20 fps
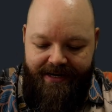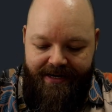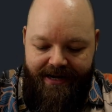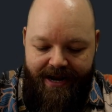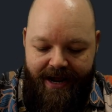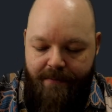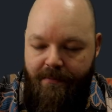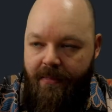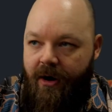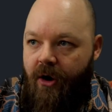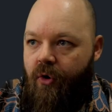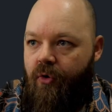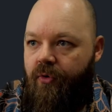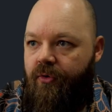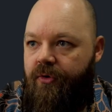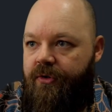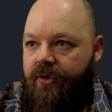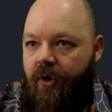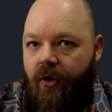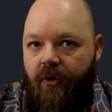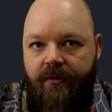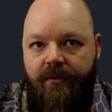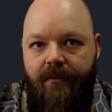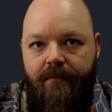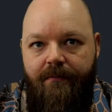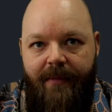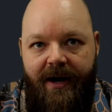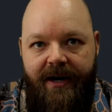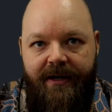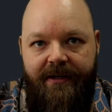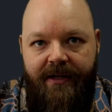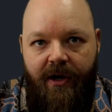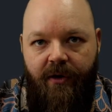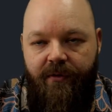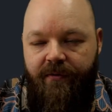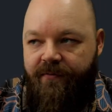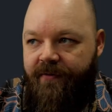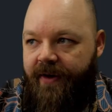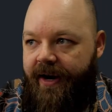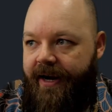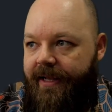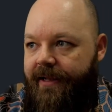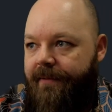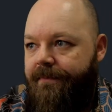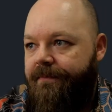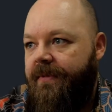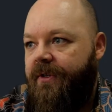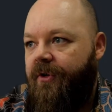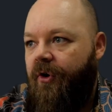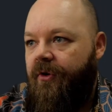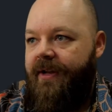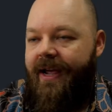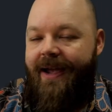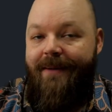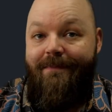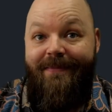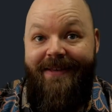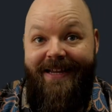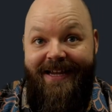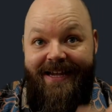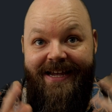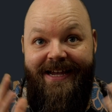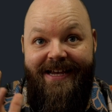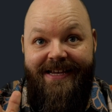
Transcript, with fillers: demo.markdown file.md